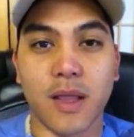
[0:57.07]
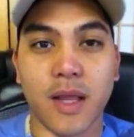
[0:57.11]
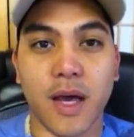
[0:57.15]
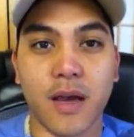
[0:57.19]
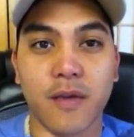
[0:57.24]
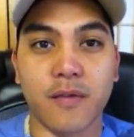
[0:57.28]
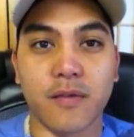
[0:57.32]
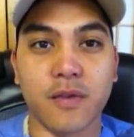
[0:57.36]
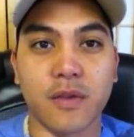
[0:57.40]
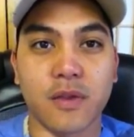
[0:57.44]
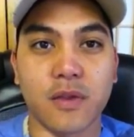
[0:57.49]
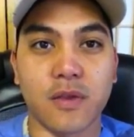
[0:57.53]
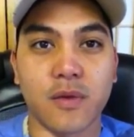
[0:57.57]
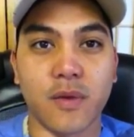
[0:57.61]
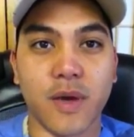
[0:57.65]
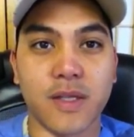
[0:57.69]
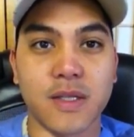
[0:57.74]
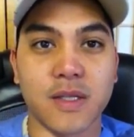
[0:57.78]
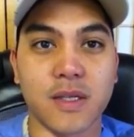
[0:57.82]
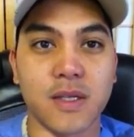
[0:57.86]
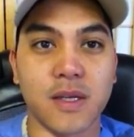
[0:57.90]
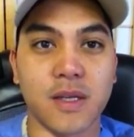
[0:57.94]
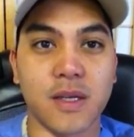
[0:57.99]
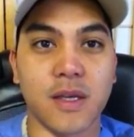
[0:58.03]

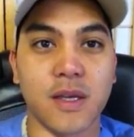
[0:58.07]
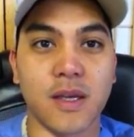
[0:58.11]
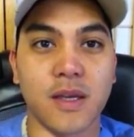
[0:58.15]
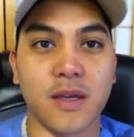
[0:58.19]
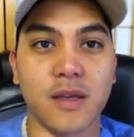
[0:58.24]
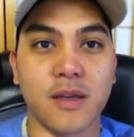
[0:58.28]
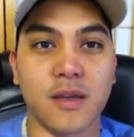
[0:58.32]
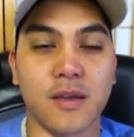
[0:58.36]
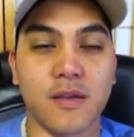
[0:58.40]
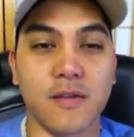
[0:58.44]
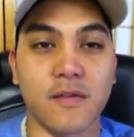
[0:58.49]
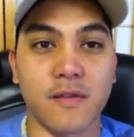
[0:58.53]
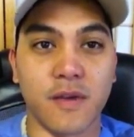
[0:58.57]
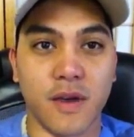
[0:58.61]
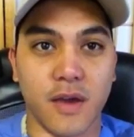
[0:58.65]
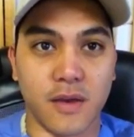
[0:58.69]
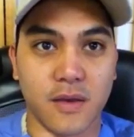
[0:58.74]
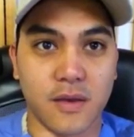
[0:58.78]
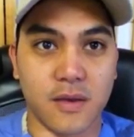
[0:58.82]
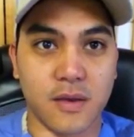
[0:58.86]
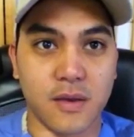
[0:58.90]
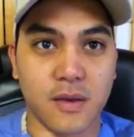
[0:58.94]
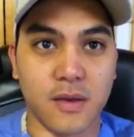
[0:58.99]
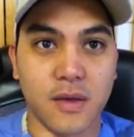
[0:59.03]
life-threatening
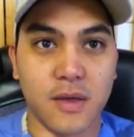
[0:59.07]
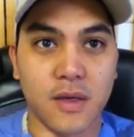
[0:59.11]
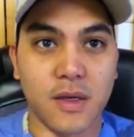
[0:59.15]
event.